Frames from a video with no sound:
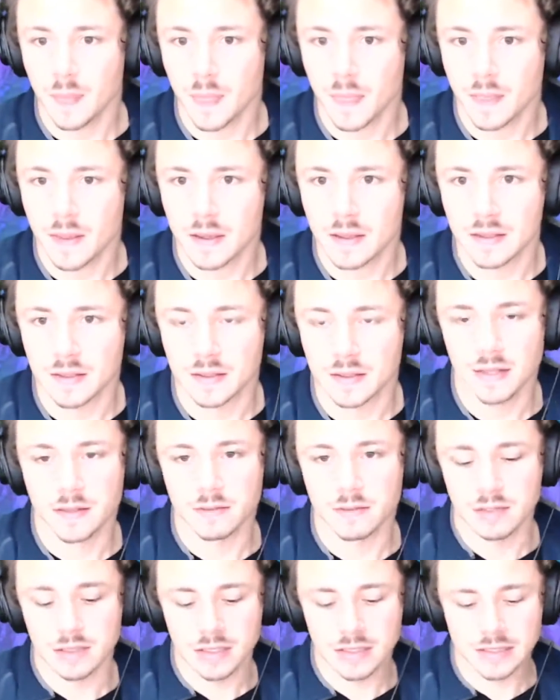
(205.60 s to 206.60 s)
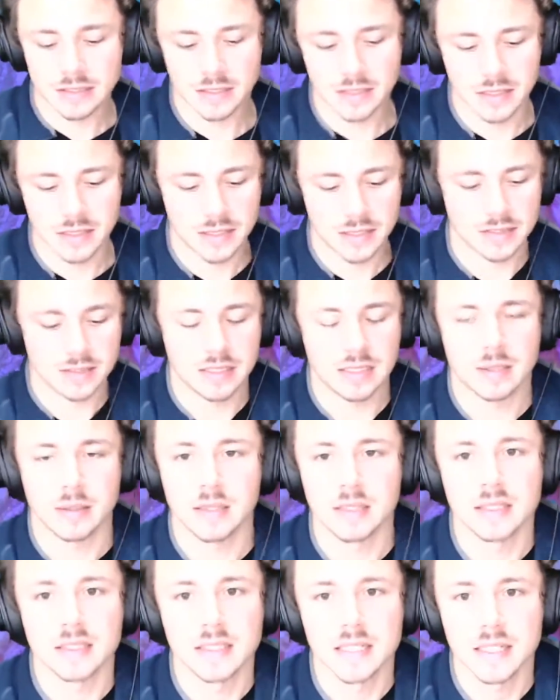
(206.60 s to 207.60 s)
And I have a list of things that I'm
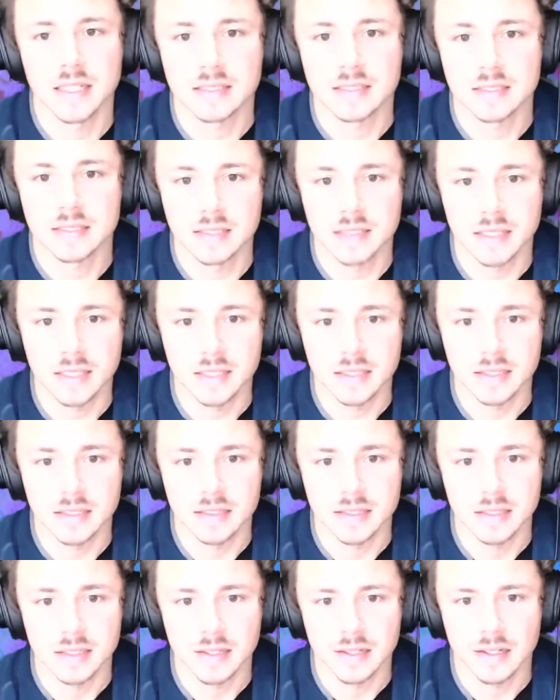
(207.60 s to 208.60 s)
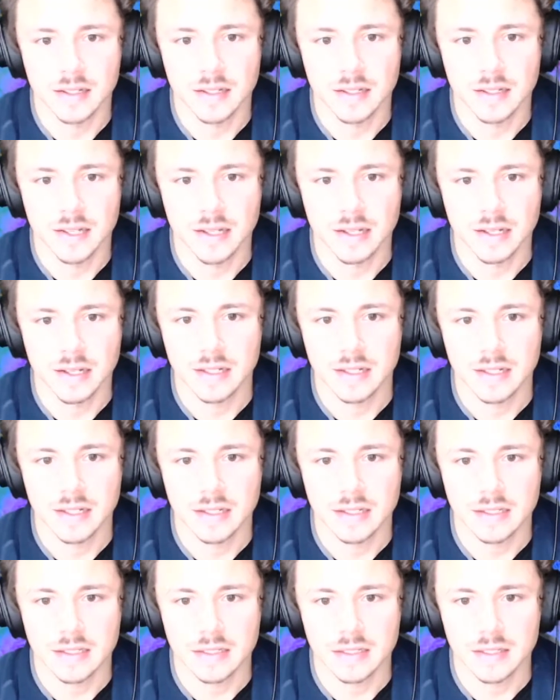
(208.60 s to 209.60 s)
going to test today. I
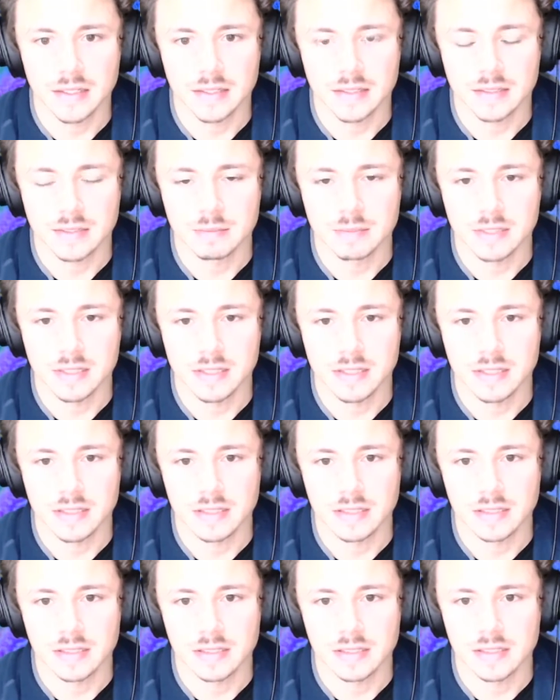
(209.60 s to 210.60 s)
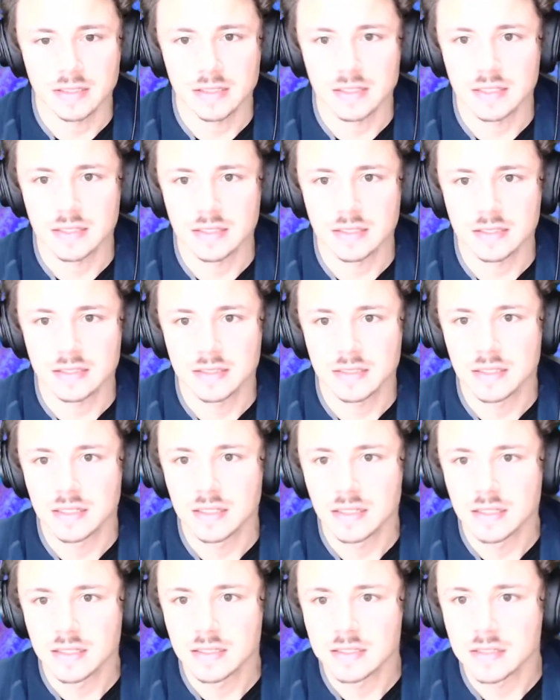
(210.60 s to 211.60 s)
can tell you some of these lists.
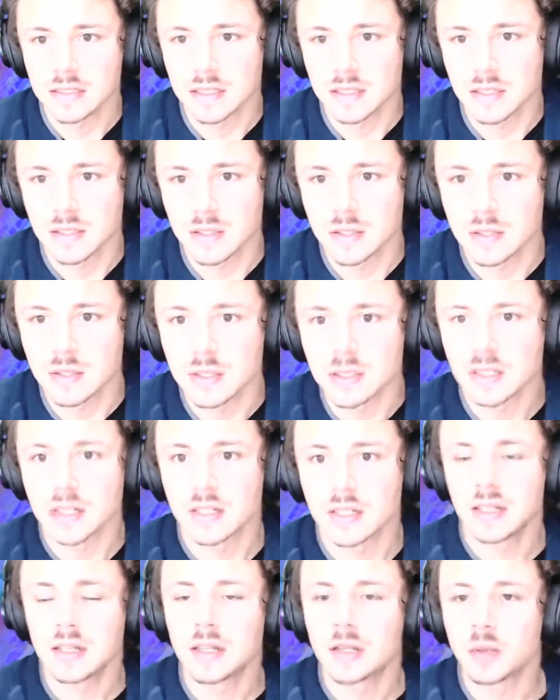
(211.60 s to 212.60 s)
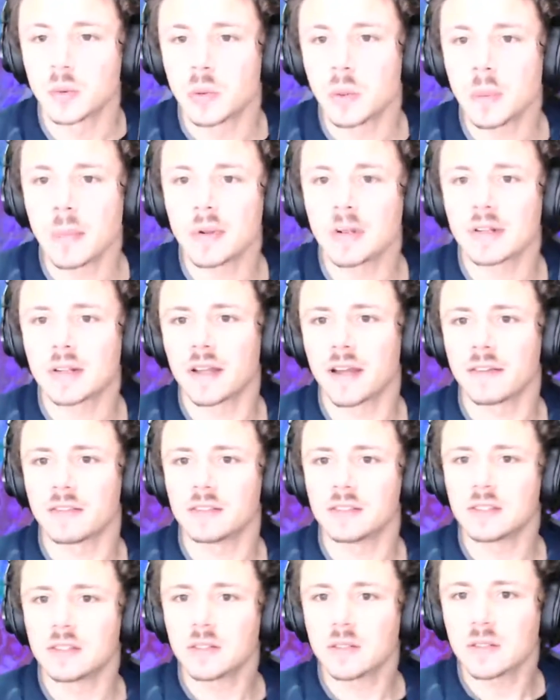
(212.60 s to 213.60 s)
So I want to be able to have
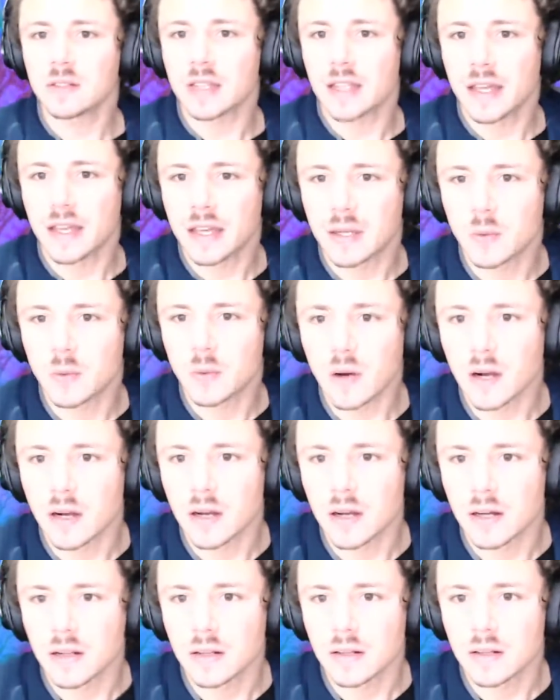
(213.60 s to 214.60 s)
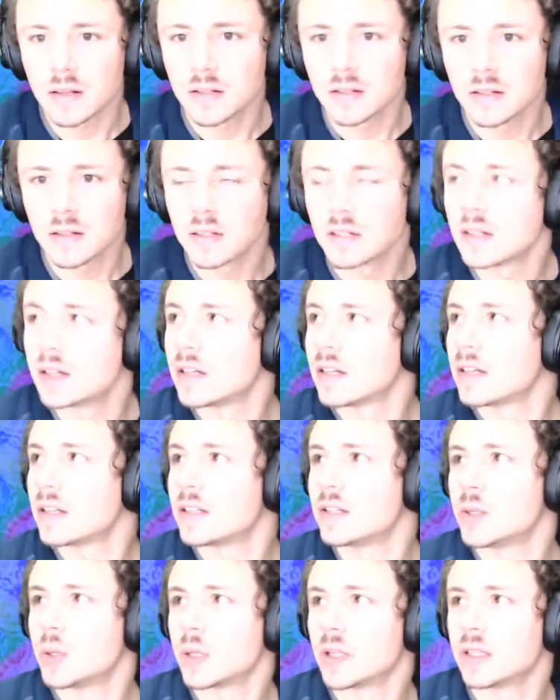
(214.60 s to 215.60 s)
zero lag while
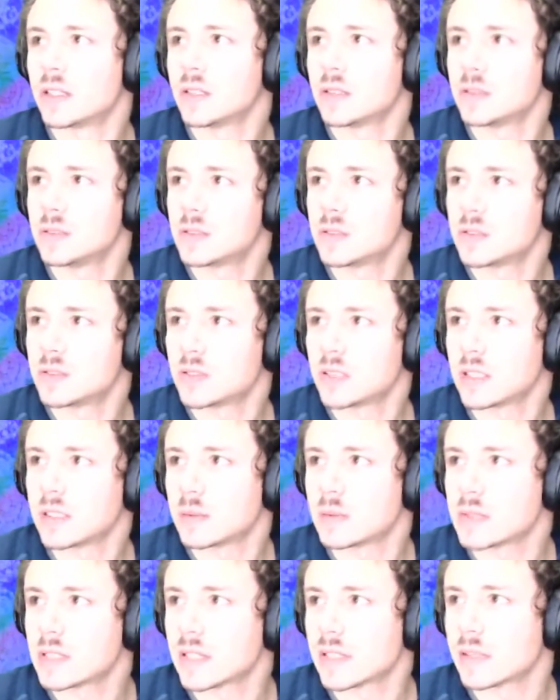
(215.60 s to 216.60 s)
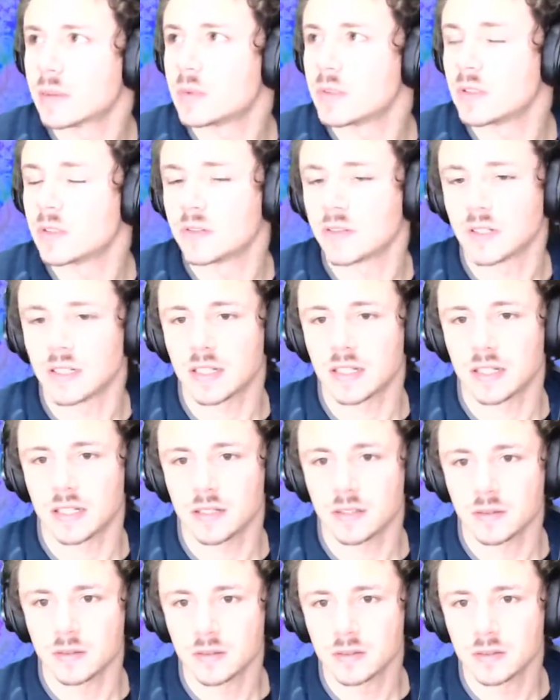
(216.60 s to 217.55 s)
doing the 2 streams like I'm doing right now,